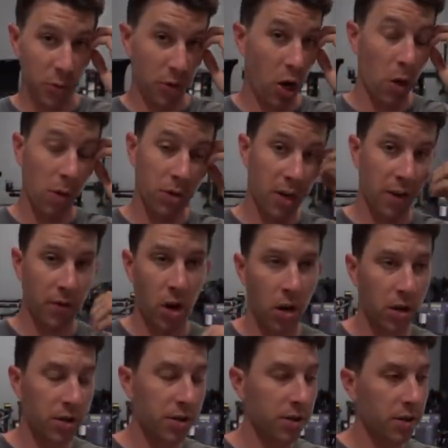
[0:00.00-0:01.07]
with all-wheel drive
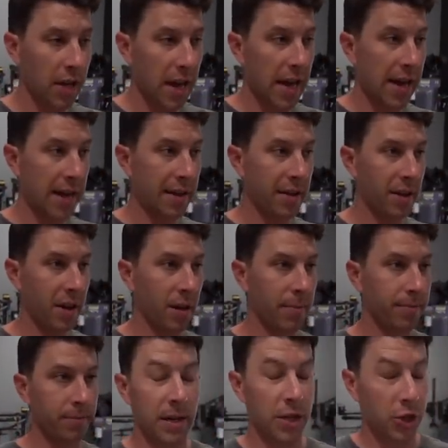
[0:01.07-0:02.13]
cars,
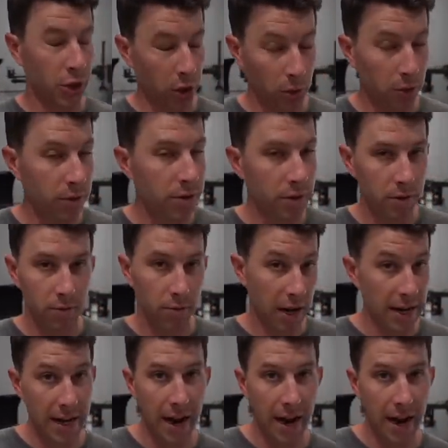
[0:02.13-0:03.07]
and it shows right